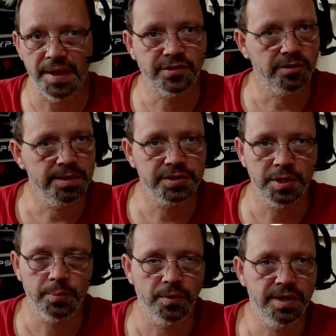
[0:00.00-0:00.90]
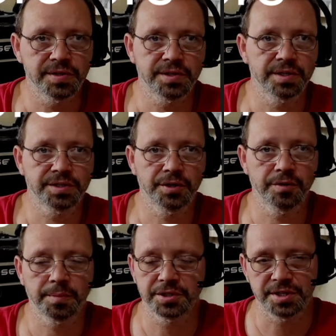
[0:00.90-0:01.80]
that's going to be super easy to
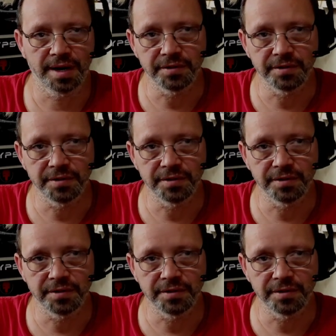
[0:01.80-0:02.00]
tune because